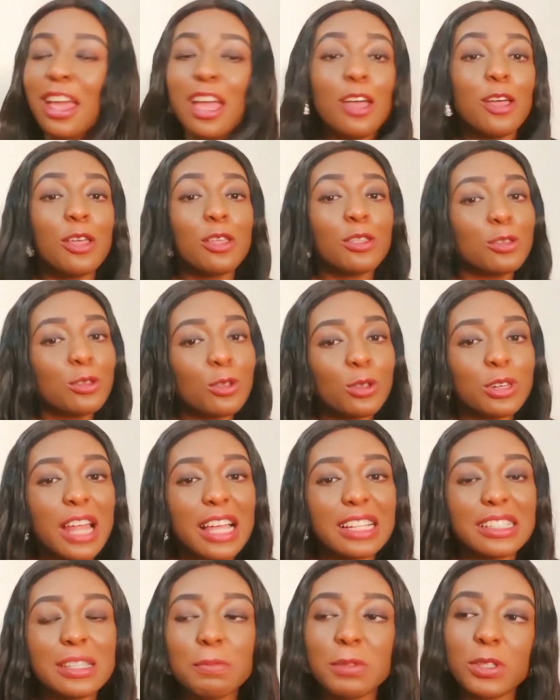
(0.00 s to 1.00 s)
So that
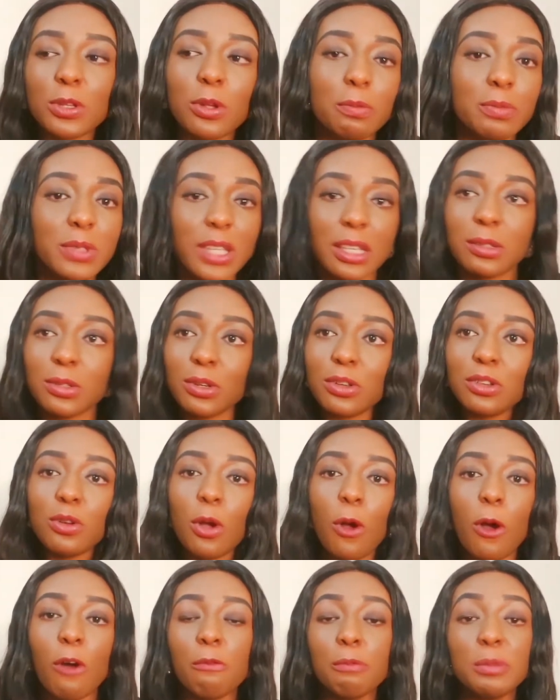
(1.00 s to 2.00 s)
misconception
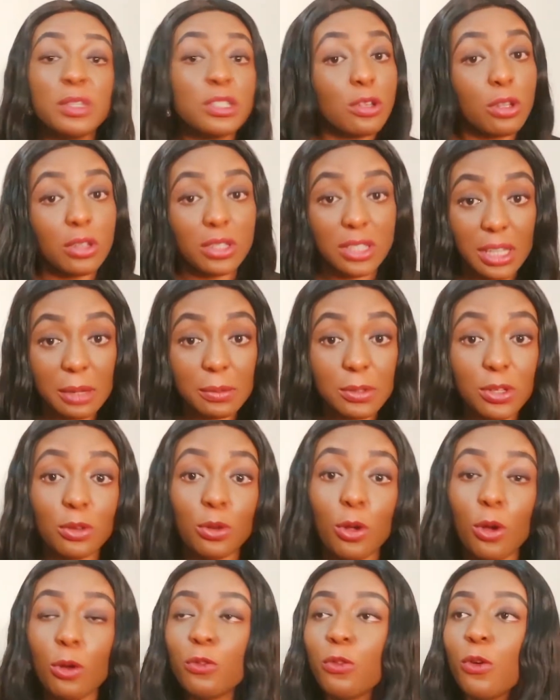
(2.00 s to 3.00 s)
of